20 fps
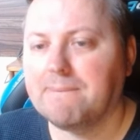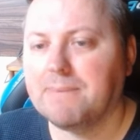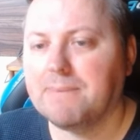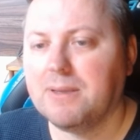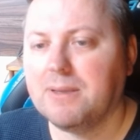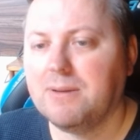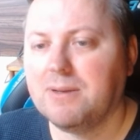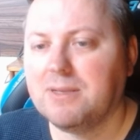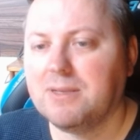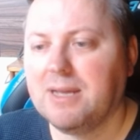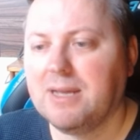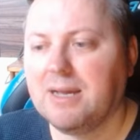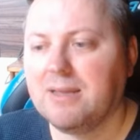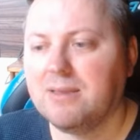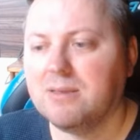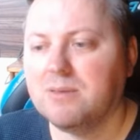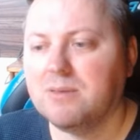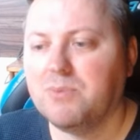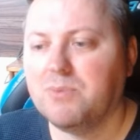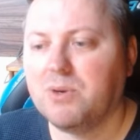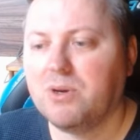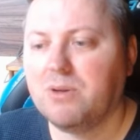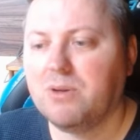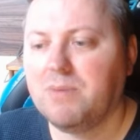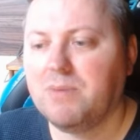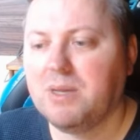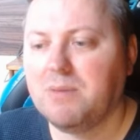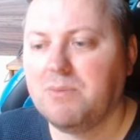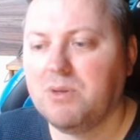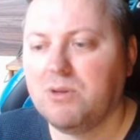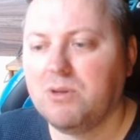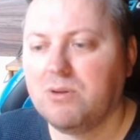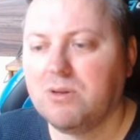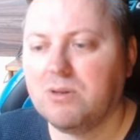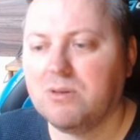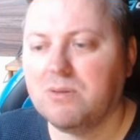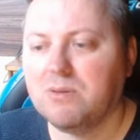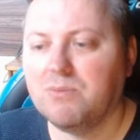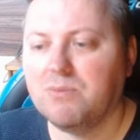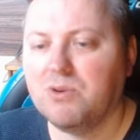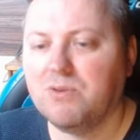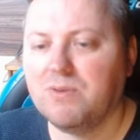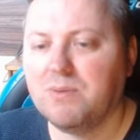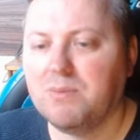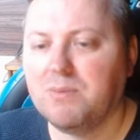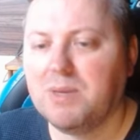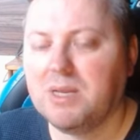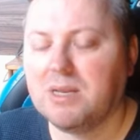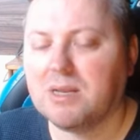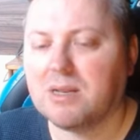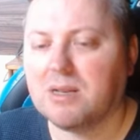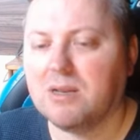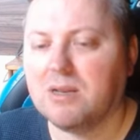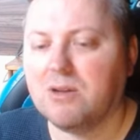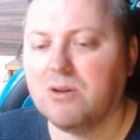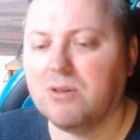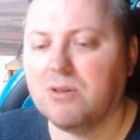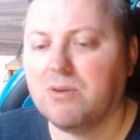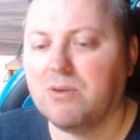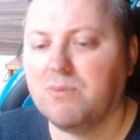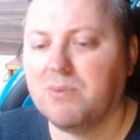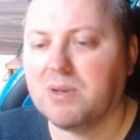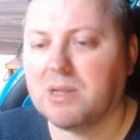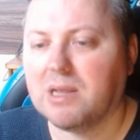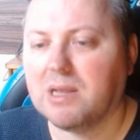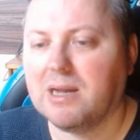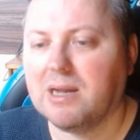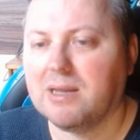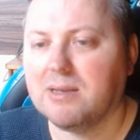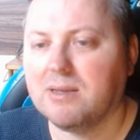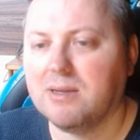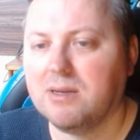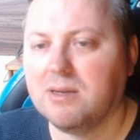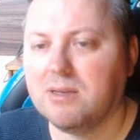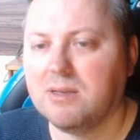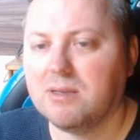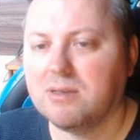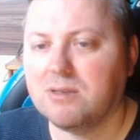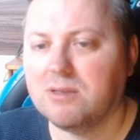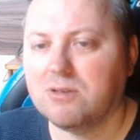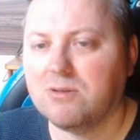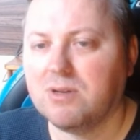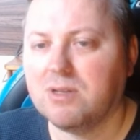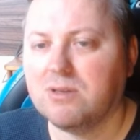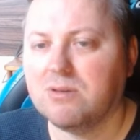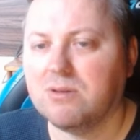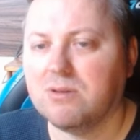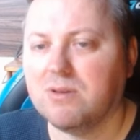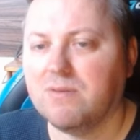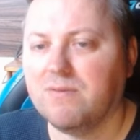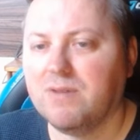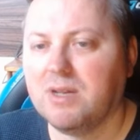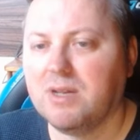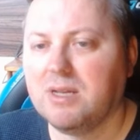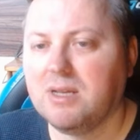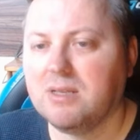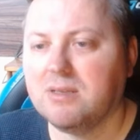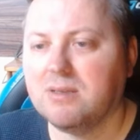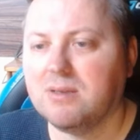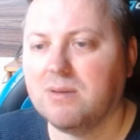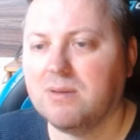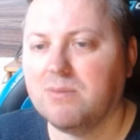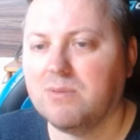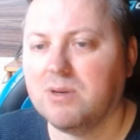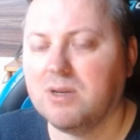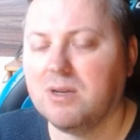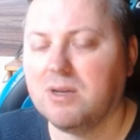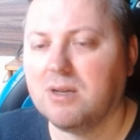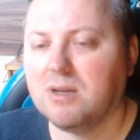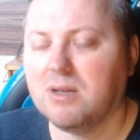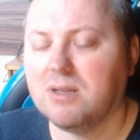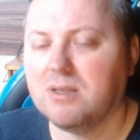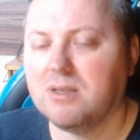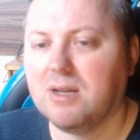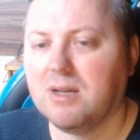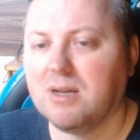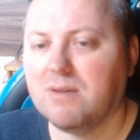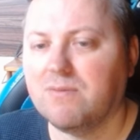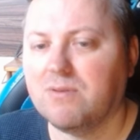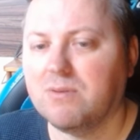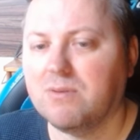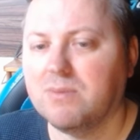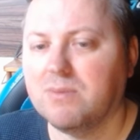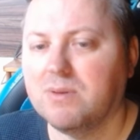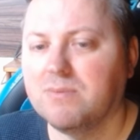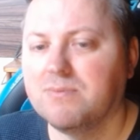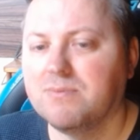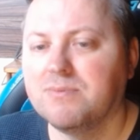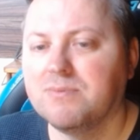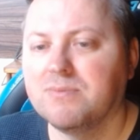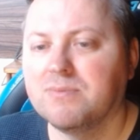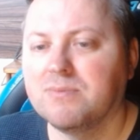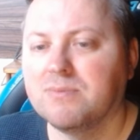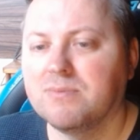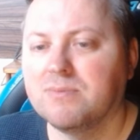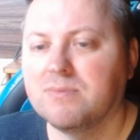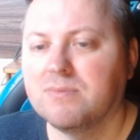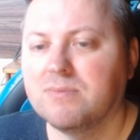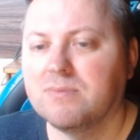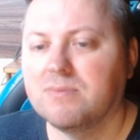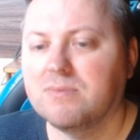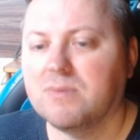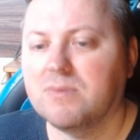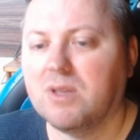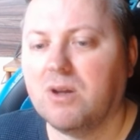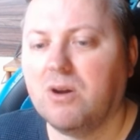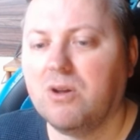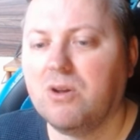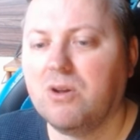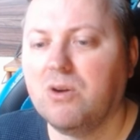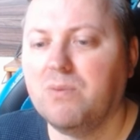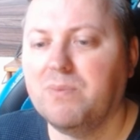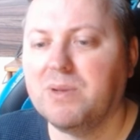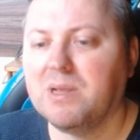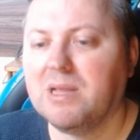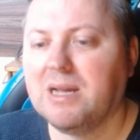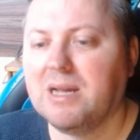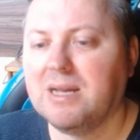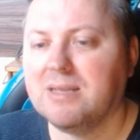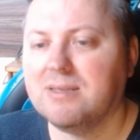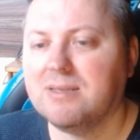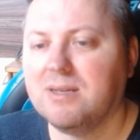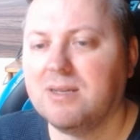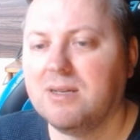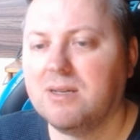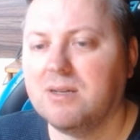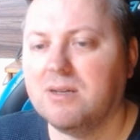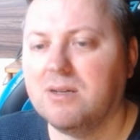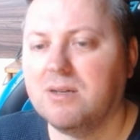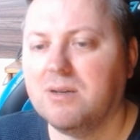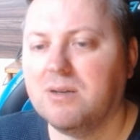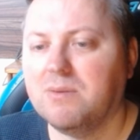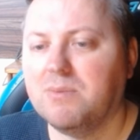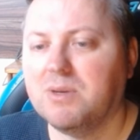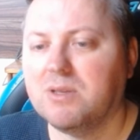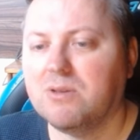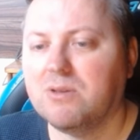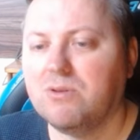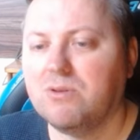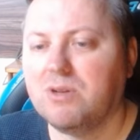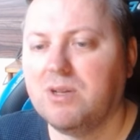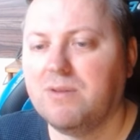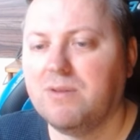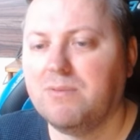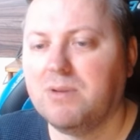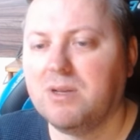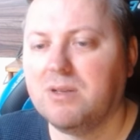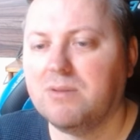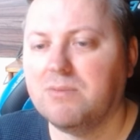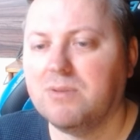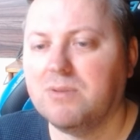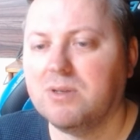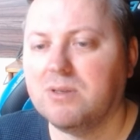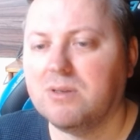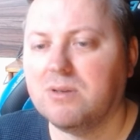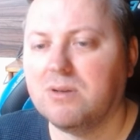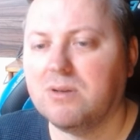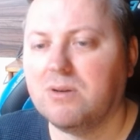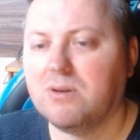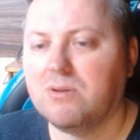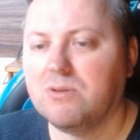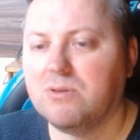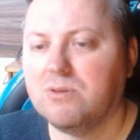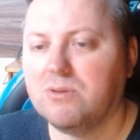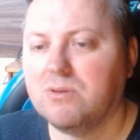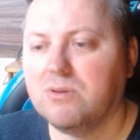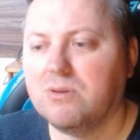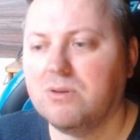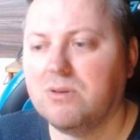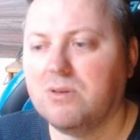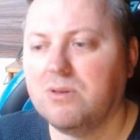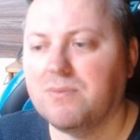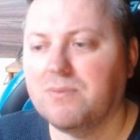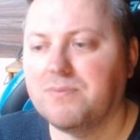You attack this pawn. Maybe you could move immediately on open line. Yeah, and try to invade somewhere. Yeah, attack from on open lines. Yeah, but rook e1 was also good.